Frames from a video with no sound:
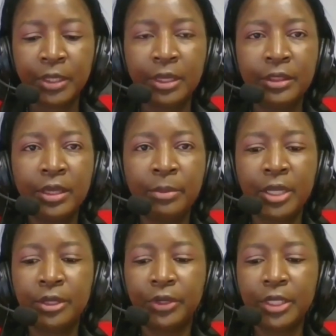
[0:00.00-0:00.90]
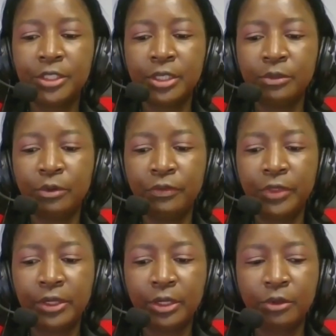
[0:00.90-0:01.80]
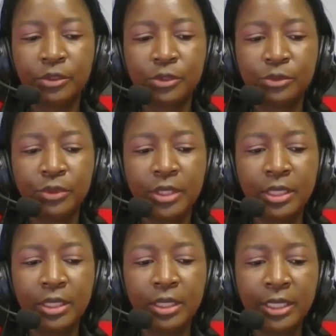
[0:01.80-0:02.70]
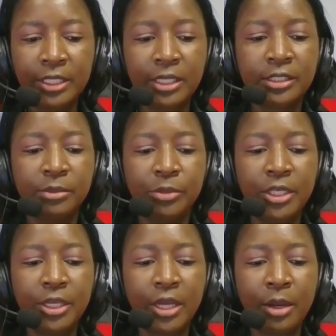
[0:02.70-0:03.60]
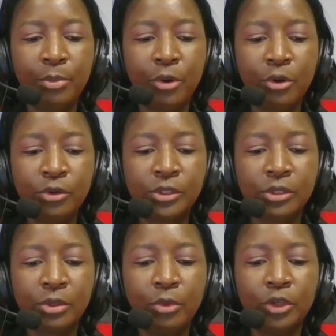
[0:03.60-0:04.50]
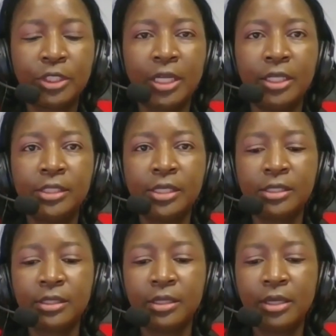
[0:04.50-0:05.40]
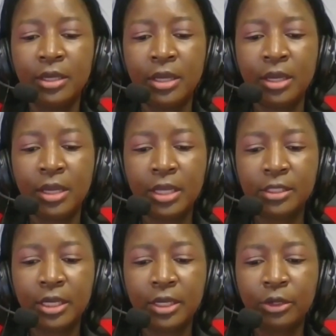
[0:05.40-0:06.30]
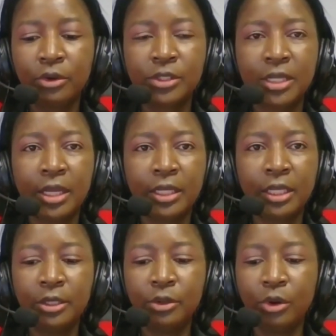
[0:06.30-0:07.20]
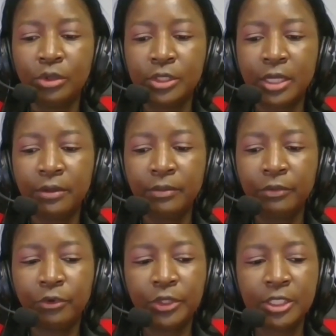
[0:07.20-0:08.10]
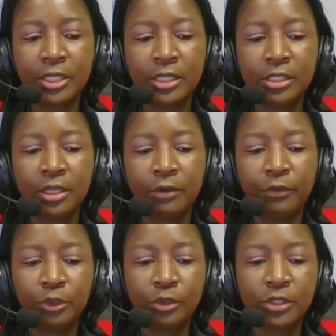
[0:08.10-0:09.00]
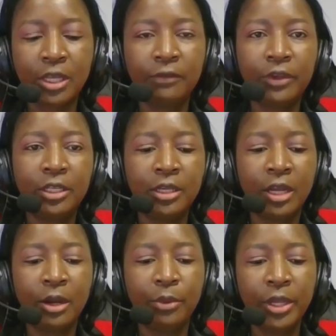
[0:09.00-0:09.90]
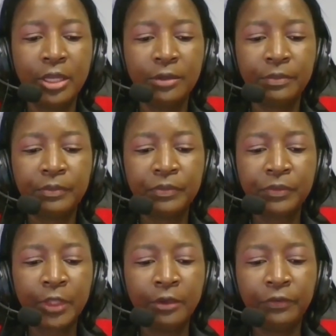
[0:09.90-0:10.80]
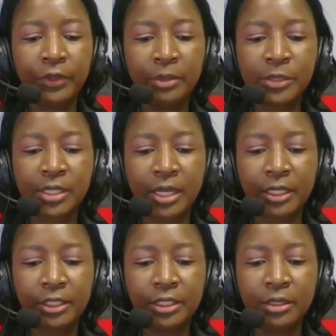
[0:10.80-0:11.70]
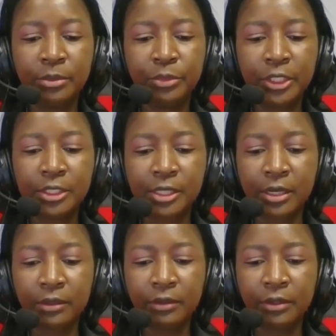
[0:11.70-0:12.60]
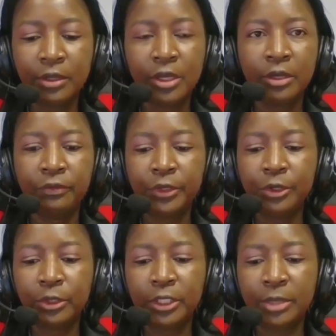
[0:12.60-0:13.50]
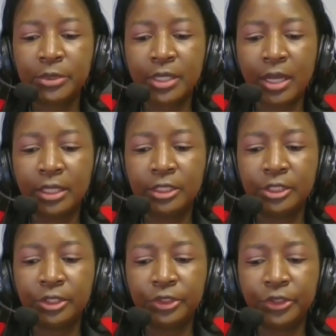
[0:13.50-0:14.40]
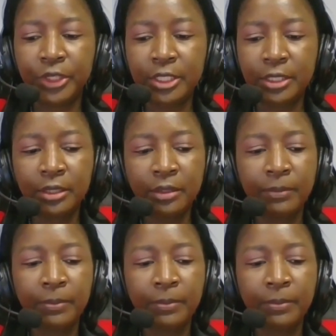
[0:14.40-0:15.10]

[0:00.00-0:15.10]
And the migration of the records to the latest media posed more challenges as the records are getting older. For instance, photos are fading away, films are getting brittle, videotapes are deteriorating,